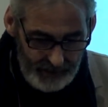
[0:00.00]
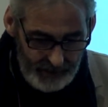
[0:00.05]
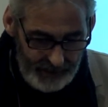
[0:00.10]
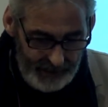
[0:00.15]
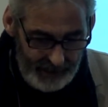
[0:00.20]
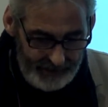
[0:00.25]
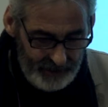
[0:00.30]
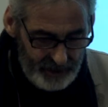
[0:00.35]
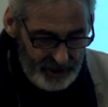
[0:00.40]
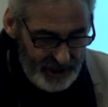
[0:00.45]

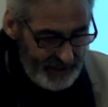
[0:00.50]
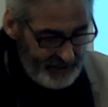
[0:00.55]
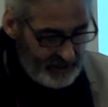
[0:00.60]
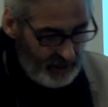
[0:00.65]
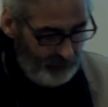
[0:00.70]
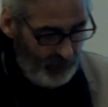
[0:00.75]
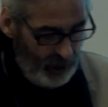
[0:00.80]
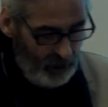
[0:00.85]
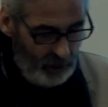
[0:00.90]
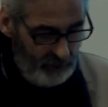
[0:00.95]
In the Chester
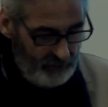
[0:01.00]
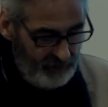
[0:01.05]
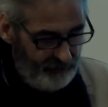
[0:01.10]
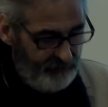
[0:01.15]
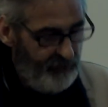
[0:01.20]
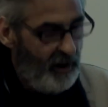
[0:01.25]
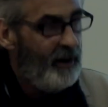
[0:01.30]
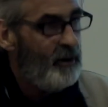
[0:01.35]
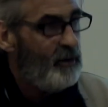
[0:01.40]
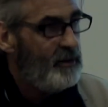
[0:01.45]
poem, the
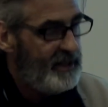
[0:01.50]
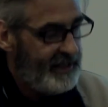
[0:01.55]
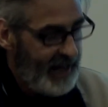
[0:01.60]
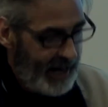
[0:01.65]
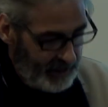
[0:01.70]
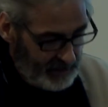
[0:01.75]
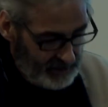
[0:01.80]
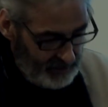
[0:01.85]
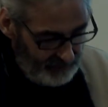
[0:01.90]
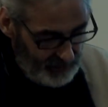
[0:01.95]
final
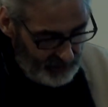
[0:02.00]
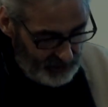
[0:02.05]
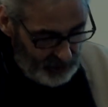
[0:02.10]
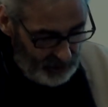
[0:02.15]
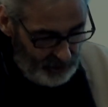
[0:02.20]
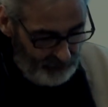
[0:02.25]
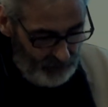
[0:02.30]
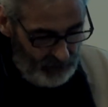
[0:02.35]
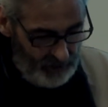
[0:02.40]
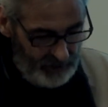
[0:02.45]
status of the
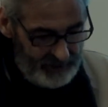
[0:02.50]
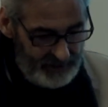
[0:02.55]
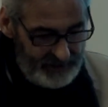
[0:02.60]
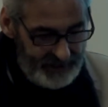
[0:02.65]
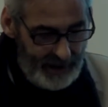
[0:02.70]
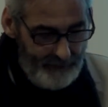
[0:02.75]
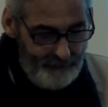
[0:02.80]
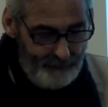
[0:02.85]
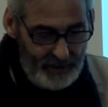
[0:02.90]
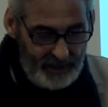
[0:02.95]
two birds is
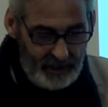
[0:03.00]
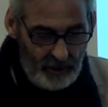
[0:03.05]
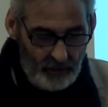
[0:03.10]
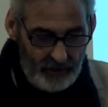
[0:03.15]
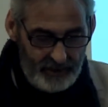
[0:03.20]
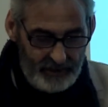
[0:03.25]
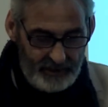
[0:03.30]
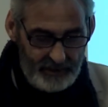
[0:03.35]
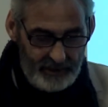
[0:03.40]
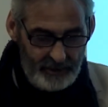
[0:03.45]

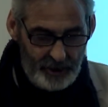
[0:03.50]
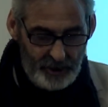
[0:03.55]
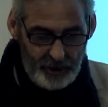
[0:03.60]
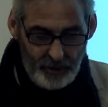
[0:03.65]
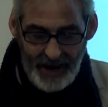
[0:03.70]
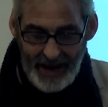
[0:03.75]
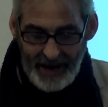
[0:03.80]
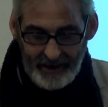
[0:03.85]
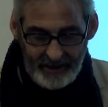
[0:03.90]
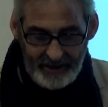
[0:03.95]
ambiguous and
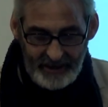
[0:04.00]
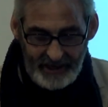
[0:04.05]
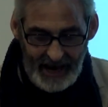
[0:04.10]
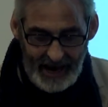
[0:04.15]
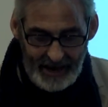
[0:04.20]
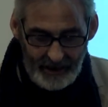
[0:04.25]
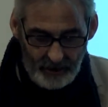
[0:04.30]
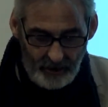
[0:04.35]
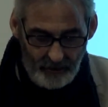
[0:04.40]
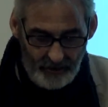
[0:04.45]
shrouded in
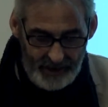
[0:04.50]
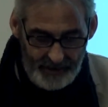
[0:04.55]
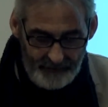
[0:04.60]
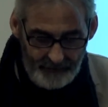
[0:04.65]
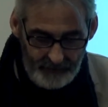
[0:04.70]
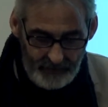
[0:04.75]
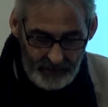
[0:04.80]
allegory.